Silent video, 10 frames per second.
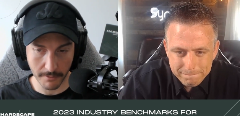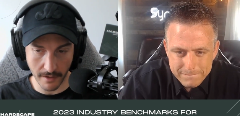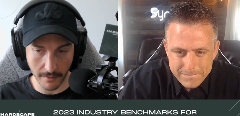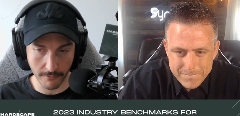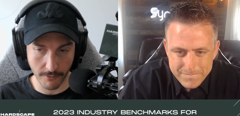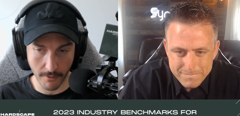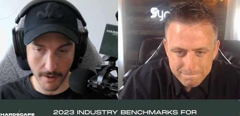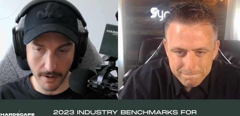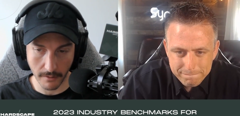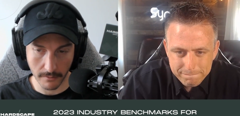Speaker 1: is selling for
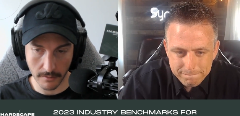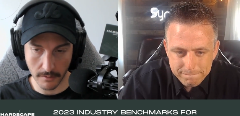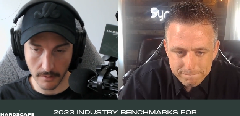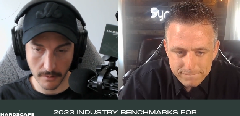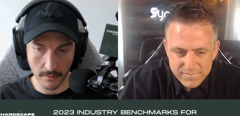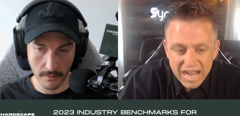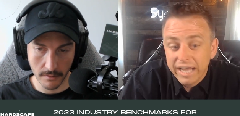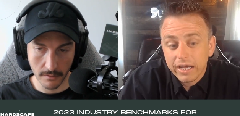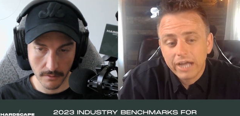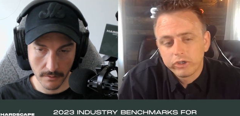right now?
Speaker 2: I, I
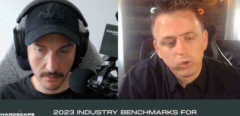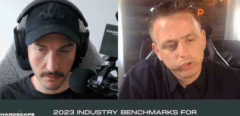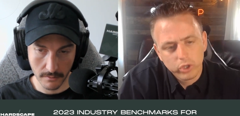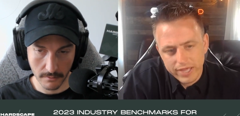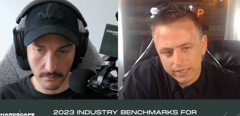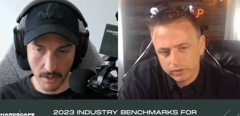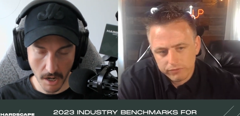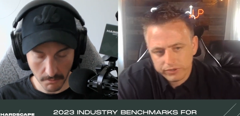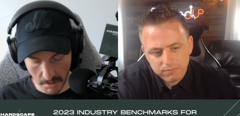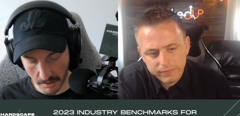don't know that off the top of
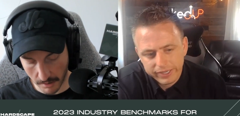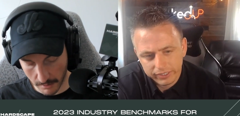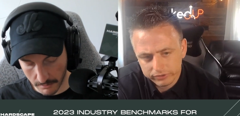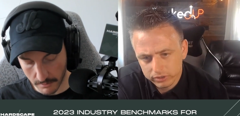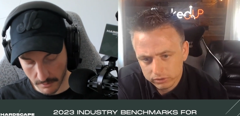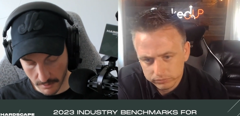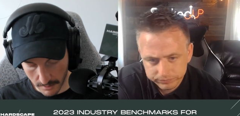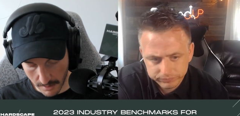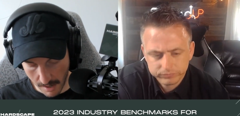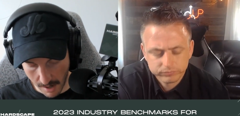my head. No.
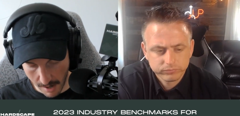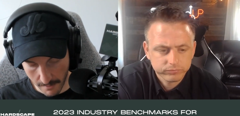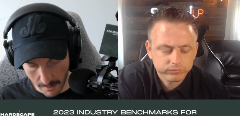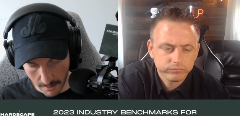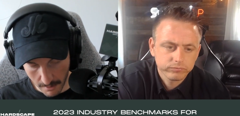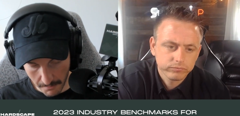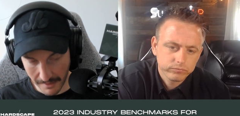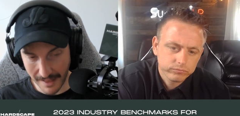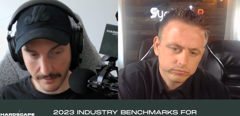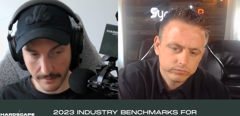All
Speaker 1: right, but
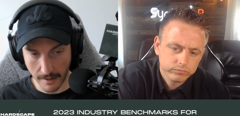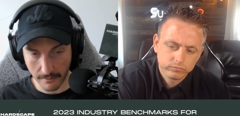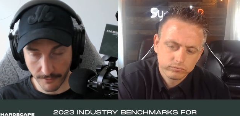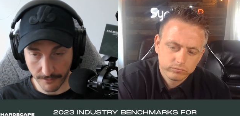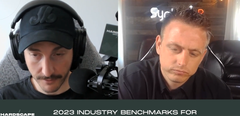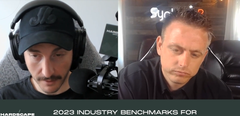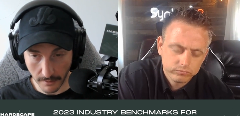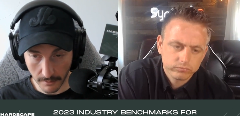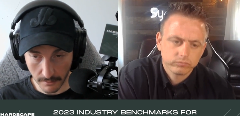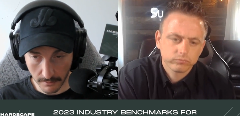let's say it's
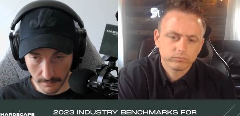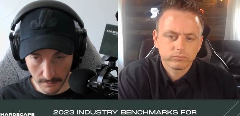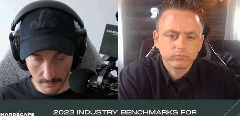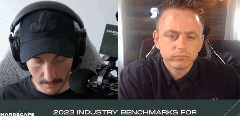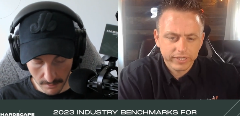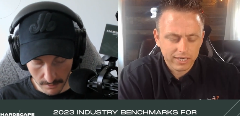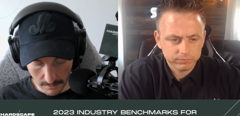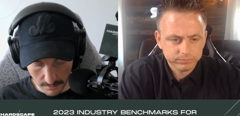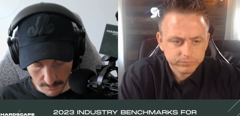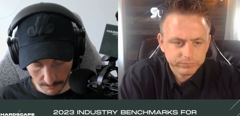fifty. Yeah.
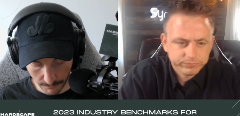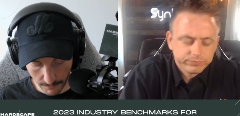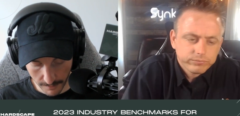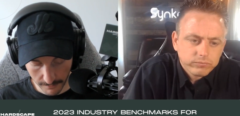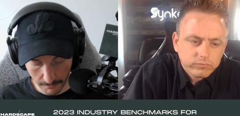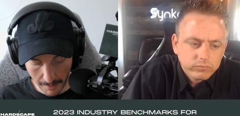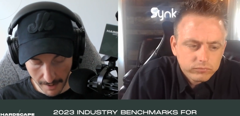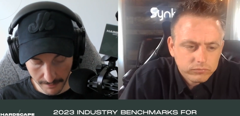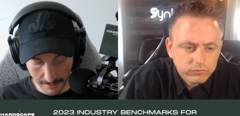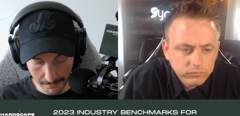Just for easy
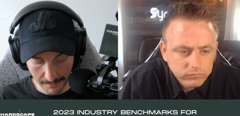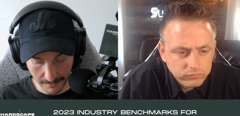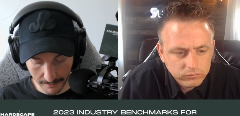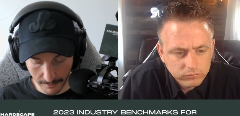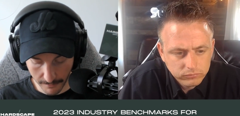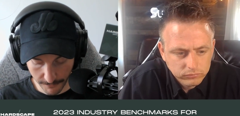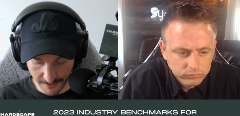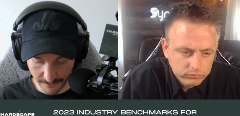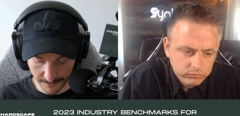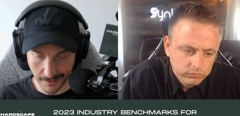math, that means that there's
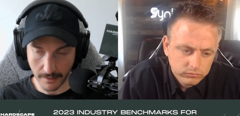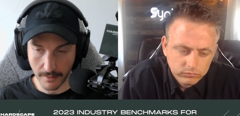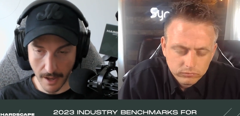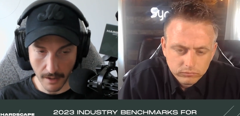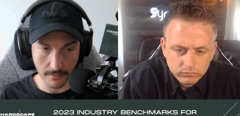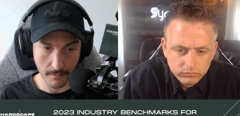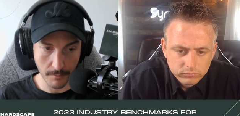fifteen thousand of